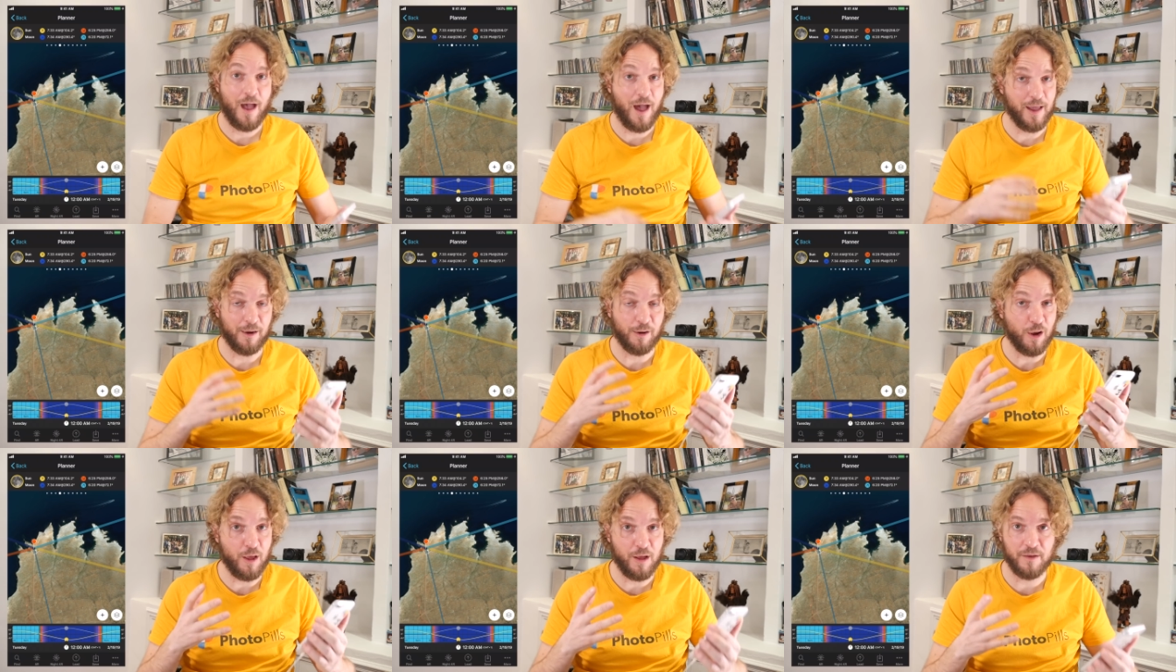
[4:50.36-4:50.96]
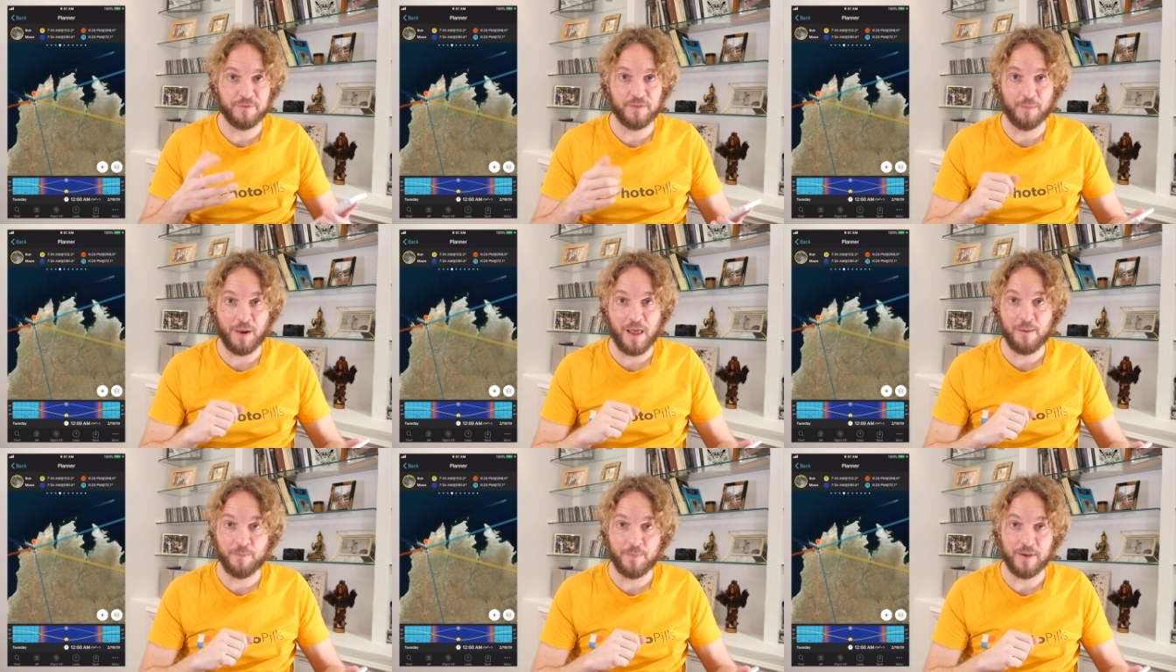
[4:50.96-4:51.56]
I love the
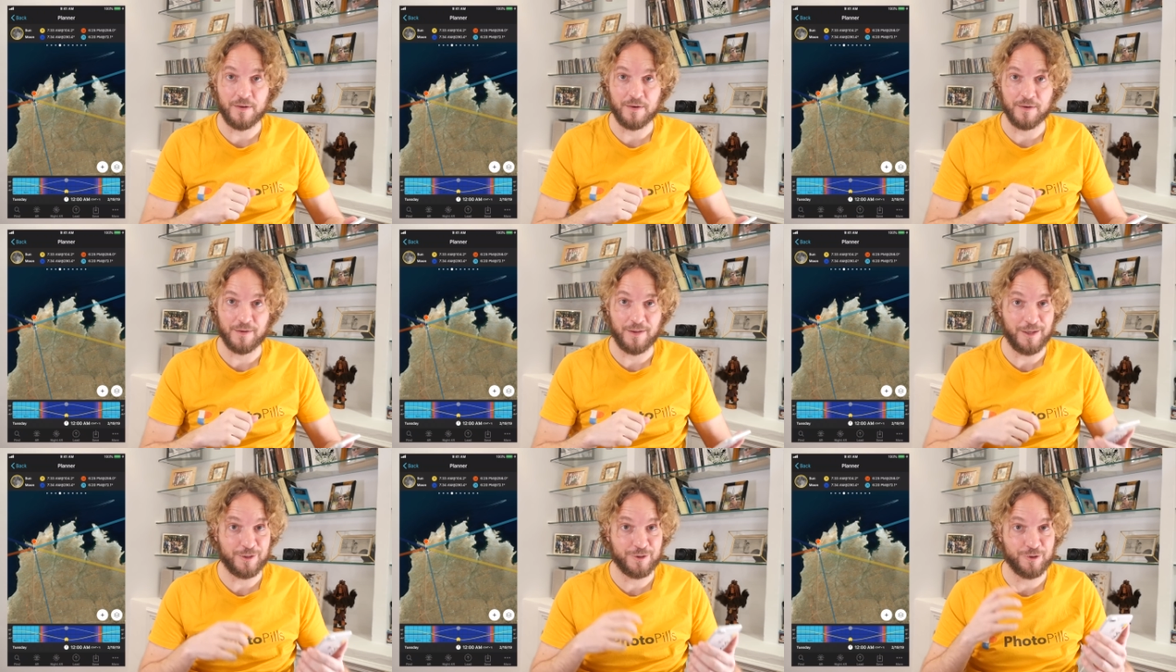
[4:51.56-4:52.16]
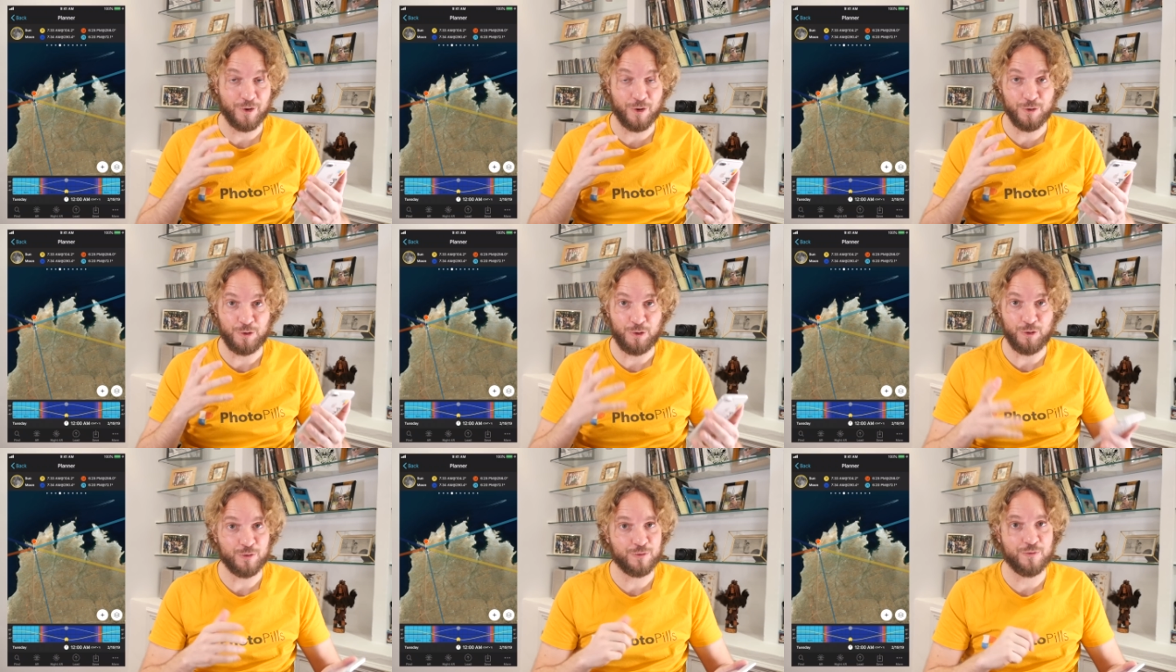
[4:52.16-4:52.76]
black pin, it's so
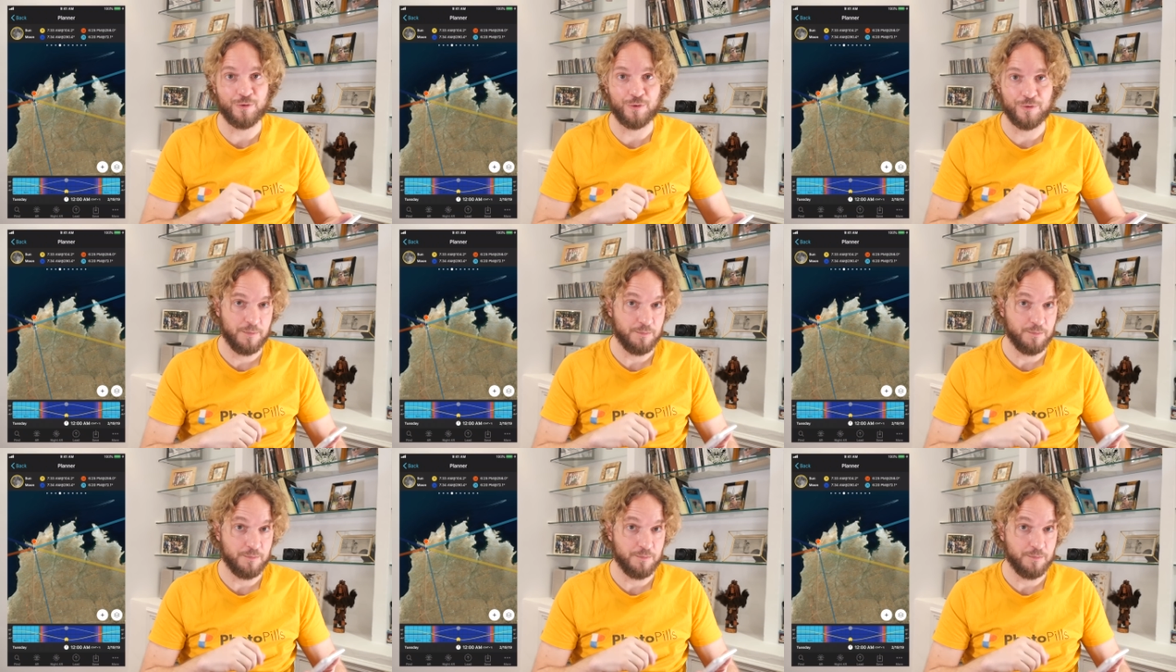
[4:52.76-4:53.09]
useful.